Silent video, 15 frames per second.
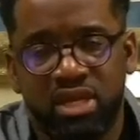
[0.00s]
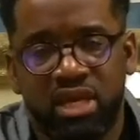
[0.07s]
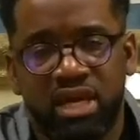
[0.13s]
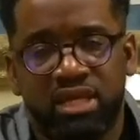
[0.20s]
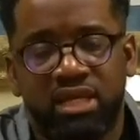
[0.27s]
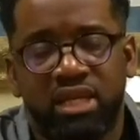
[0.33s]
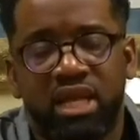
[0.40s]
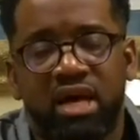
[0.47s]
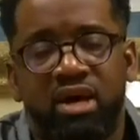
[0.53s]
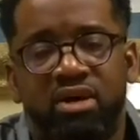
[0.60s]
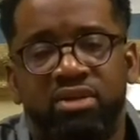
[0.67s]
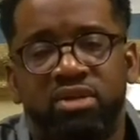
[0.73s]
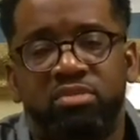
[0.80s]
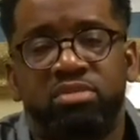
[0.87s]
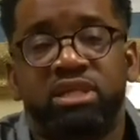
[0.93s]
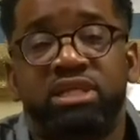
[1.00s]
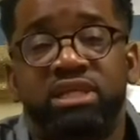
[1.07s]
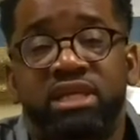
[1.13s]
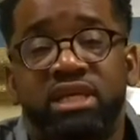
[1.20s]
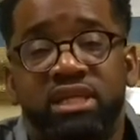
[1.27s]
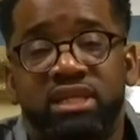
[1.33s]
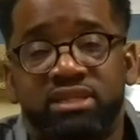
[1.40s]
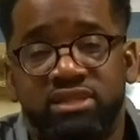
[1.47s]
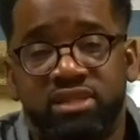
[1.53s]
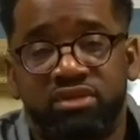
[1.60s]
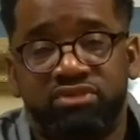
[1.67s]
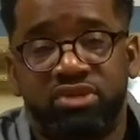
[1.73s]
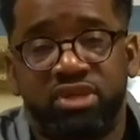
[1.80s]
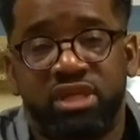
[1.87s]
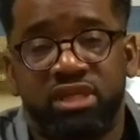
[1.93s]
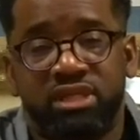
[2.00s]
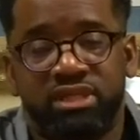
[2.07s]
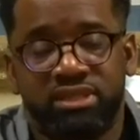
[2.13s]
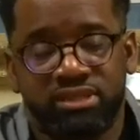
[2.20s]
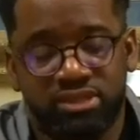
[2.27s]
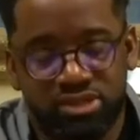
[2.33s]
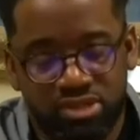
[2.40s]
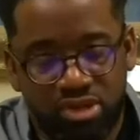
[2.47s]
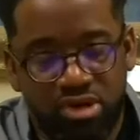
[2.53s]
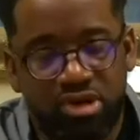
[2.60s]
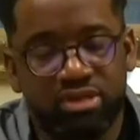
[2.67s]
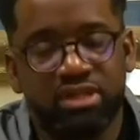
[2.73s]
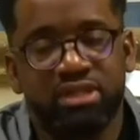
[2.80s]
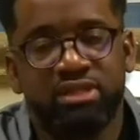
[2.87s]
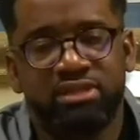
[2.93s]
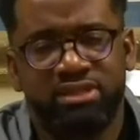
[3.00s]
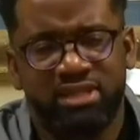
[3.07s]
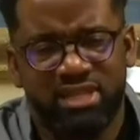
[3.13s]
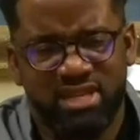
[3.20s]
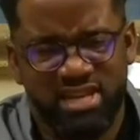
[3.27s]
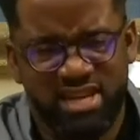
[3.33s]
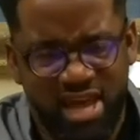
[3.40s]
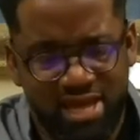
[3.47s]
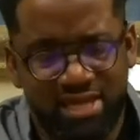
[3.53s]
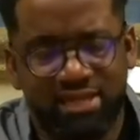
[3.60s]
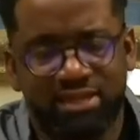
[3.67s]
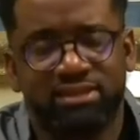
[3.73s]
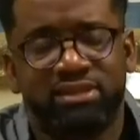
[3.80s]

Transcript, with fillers: and allow the beginnings of your healing to start tonight.